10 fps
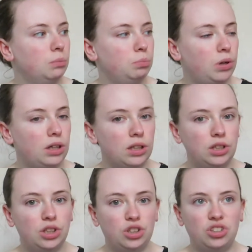because
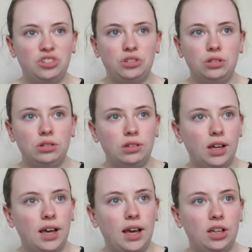it's just
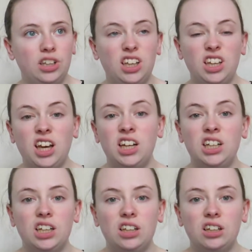getting
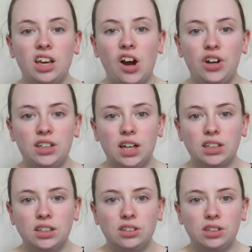into the characters
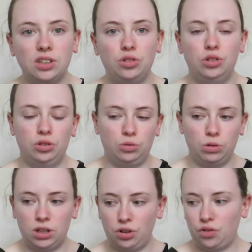and introducing them
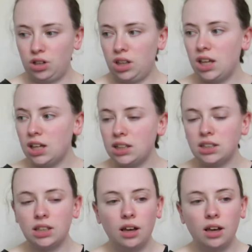to different things.